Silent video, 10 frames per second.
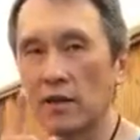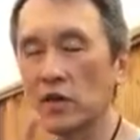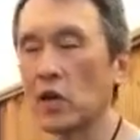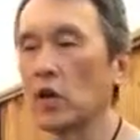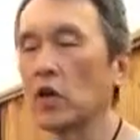
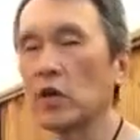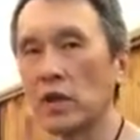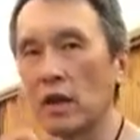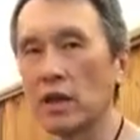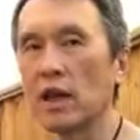so
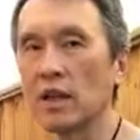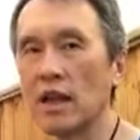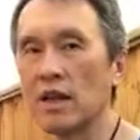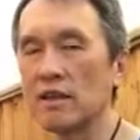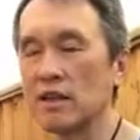the third
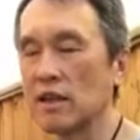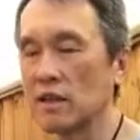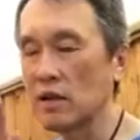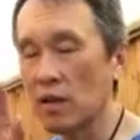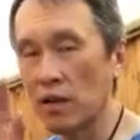case
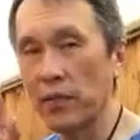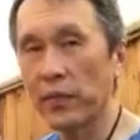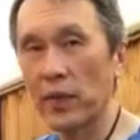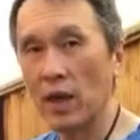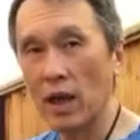is
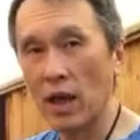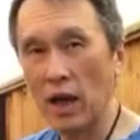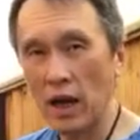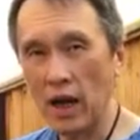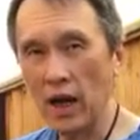
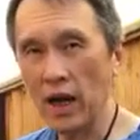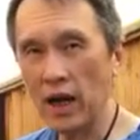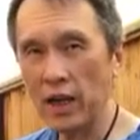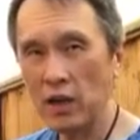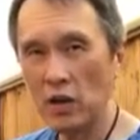
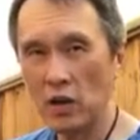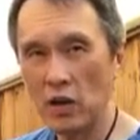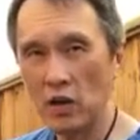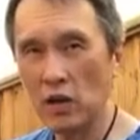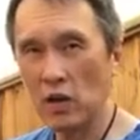I
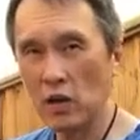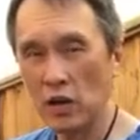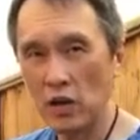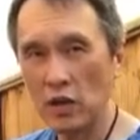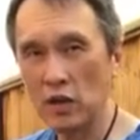
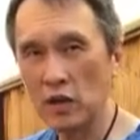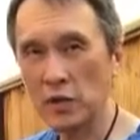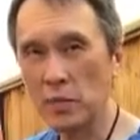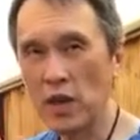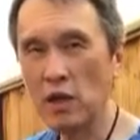
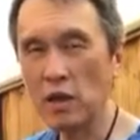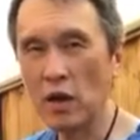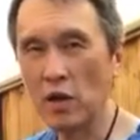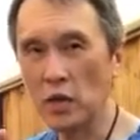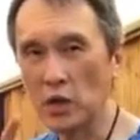spin
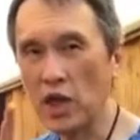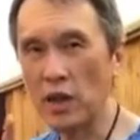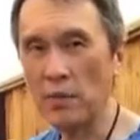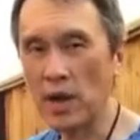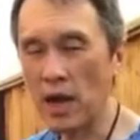or
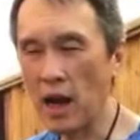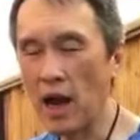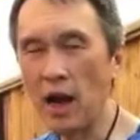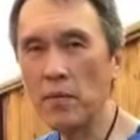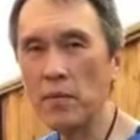rotate my
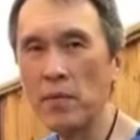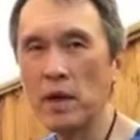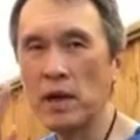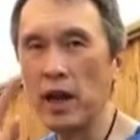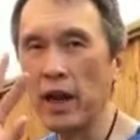arm
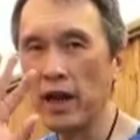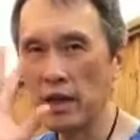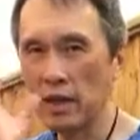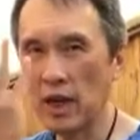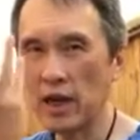
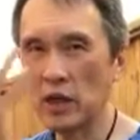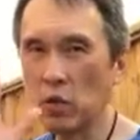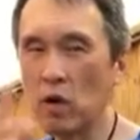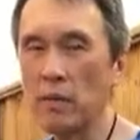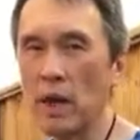and I
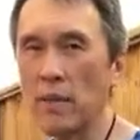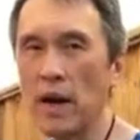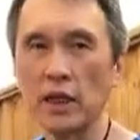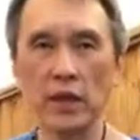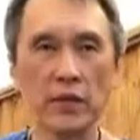torque my
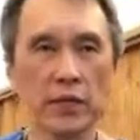body